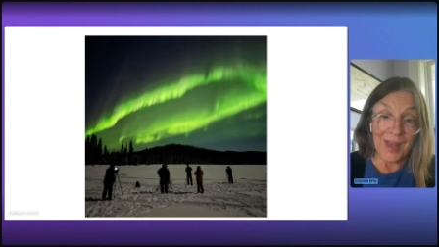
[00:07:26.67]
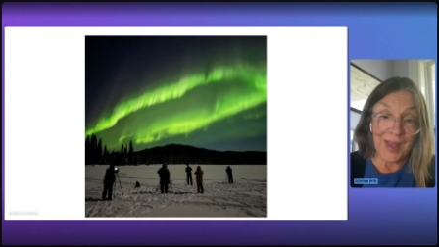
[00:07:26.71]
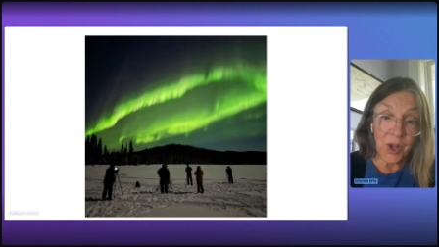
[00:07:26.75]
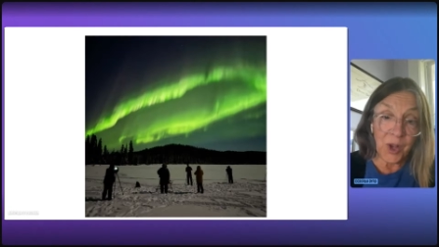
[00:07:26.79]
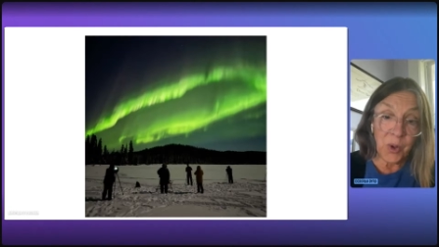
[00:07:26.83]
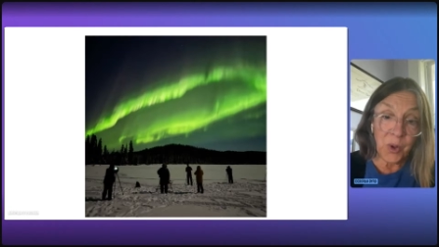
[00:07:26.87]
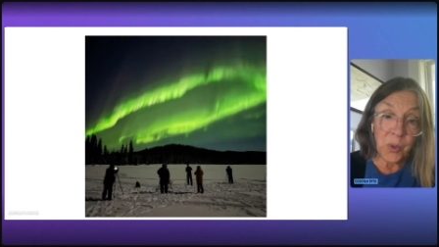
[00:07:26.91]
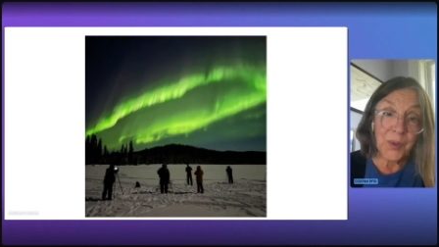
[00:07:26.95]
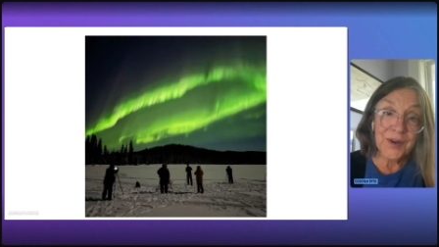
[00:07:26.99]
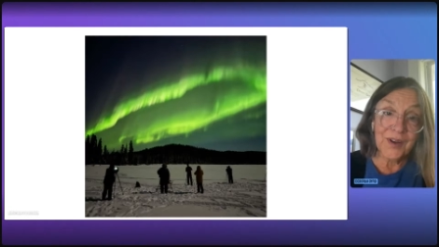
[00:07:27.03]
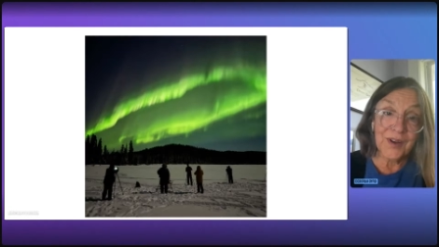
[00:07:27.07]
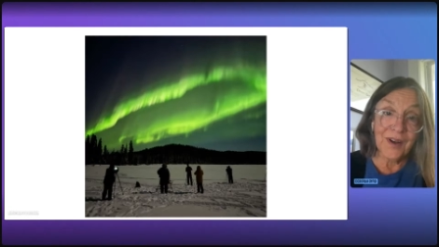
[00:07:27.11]

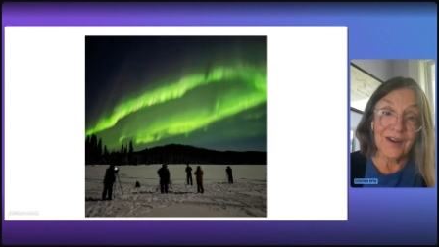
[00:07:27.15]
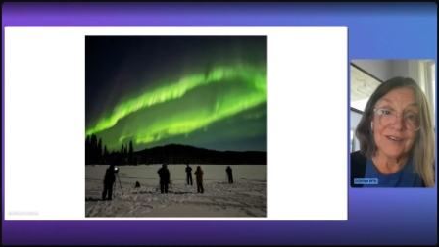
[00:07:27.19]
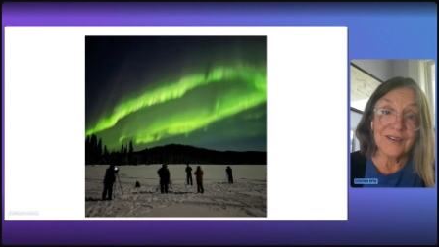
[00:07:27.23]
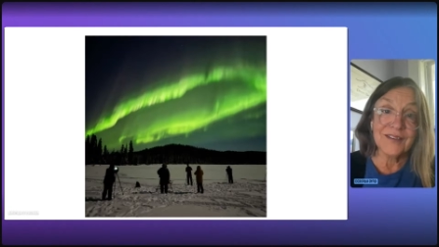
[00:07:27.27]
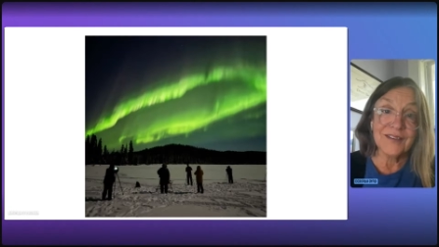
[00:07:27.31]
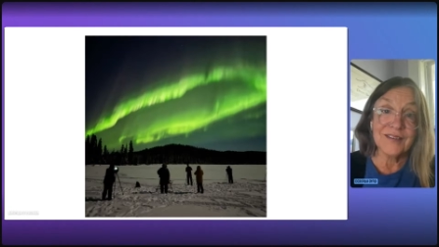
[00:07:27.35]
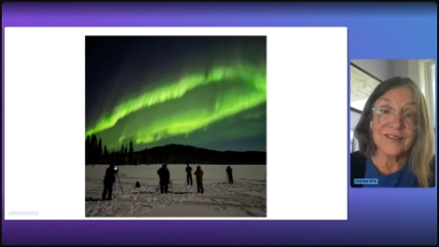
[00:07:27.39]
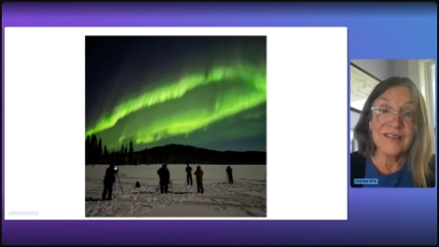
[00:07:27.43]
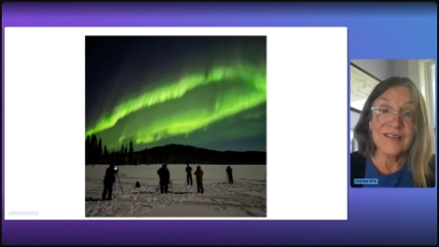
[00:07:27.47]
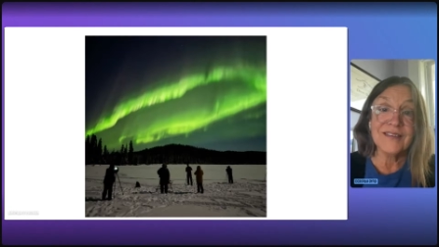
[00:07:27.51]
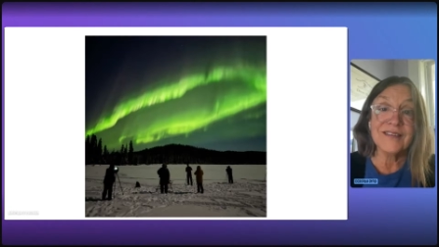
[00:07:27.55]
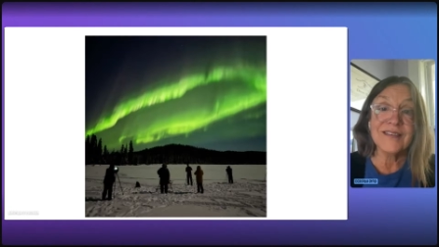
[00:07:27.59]

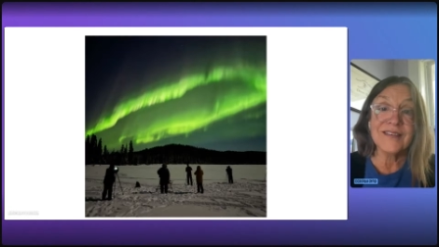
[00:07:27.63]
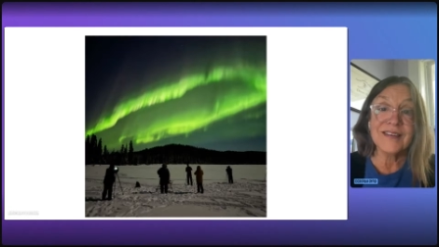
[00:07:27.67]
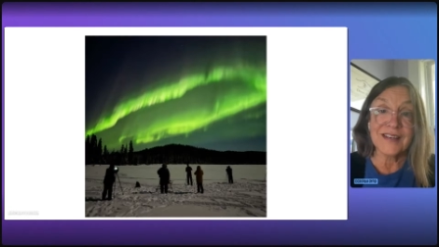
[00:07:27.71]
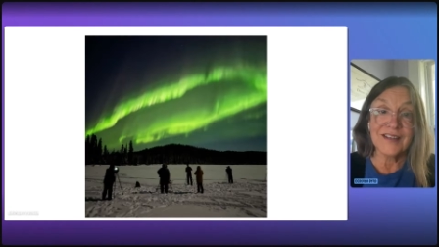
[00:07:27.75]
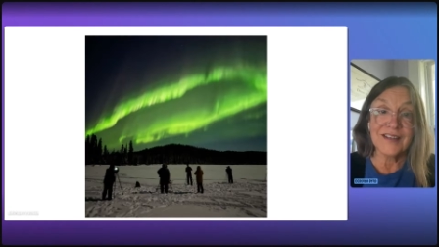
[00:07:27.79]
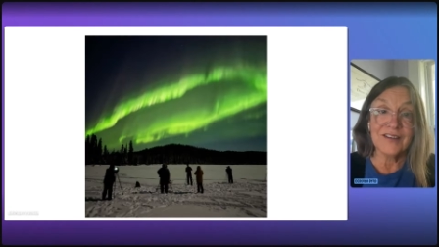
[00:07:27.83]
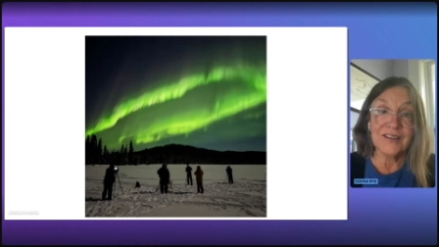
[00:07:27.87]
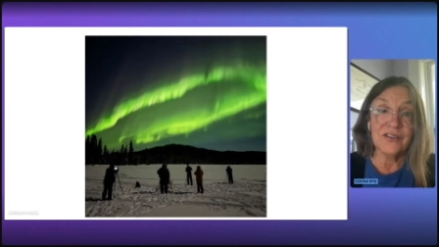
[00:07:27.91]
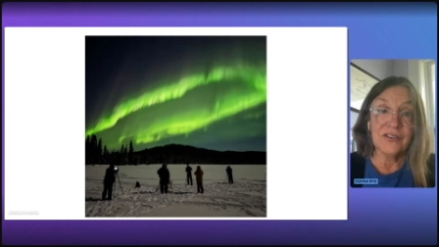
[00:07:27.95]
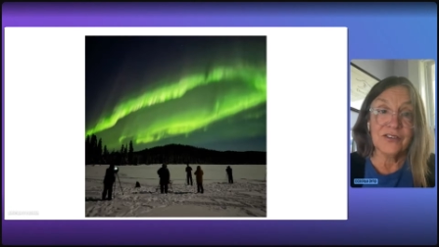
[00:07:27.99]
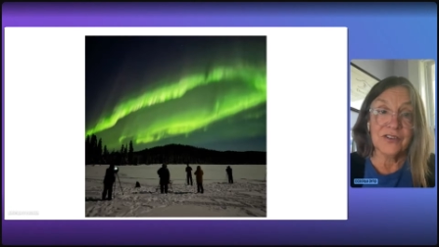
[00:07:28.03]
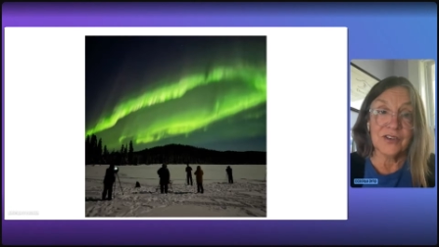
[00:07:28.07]
equinoxes
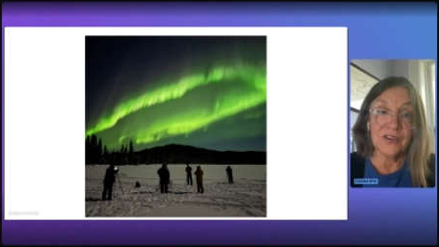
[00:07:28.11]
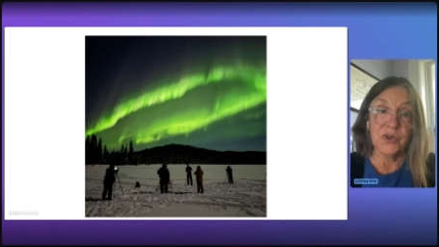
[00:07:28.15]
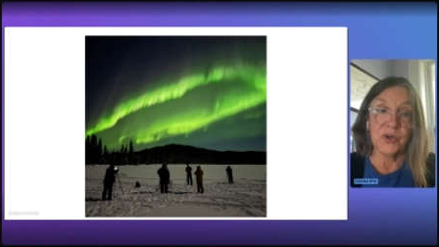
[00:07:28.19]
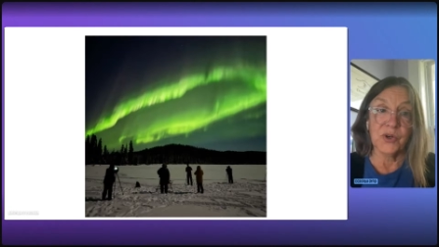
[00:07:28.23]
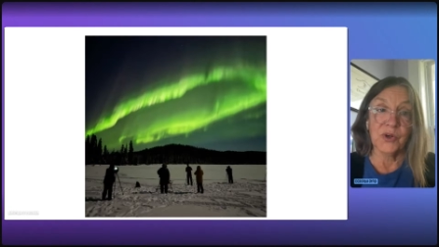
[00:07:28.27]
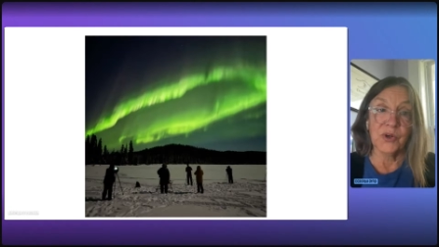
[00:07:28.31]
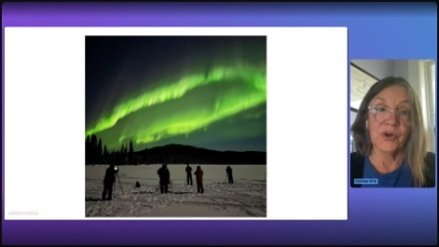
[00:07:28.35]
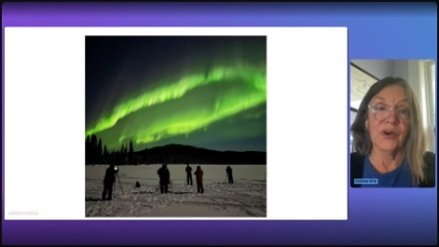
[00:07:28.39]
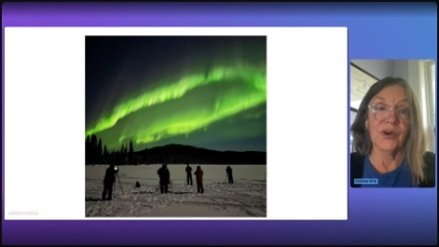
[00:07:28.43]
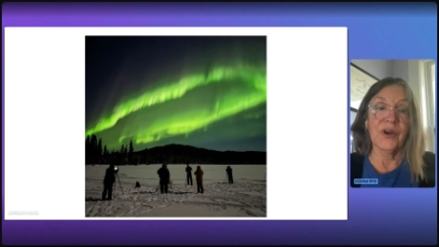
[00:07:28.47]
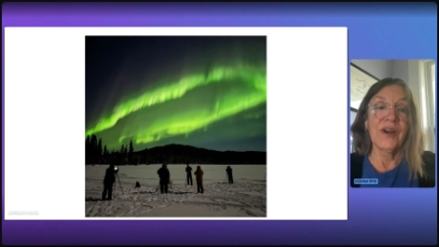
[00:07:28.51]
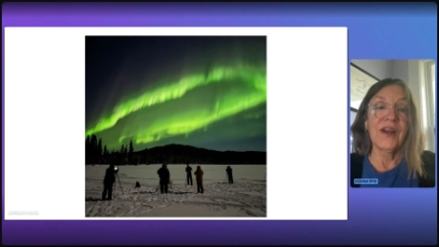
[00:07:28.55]
each
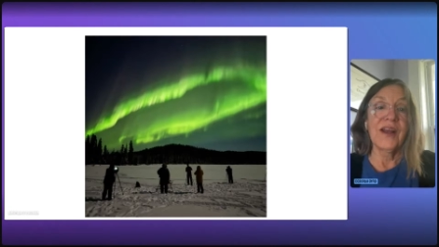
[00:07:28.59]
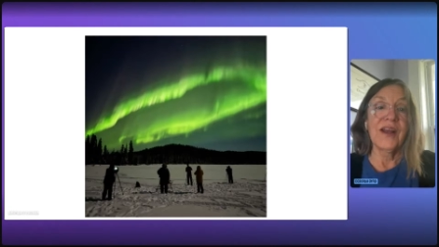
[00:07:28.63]
year.